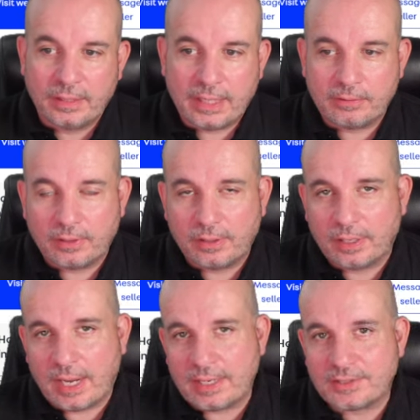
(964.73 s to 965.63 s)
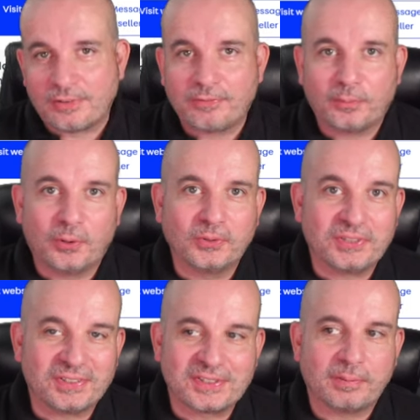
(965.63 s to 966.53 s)
Now, as I've
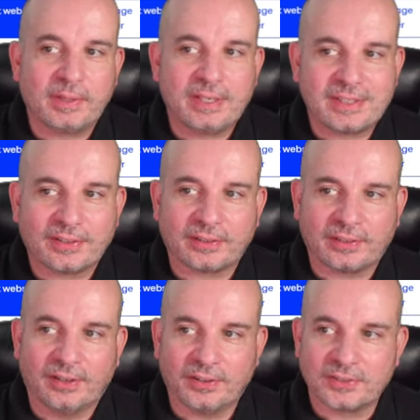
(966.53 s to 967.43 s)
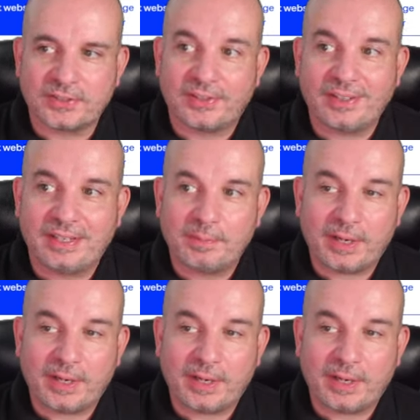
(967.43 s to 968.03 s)
warned on some of these other cars, think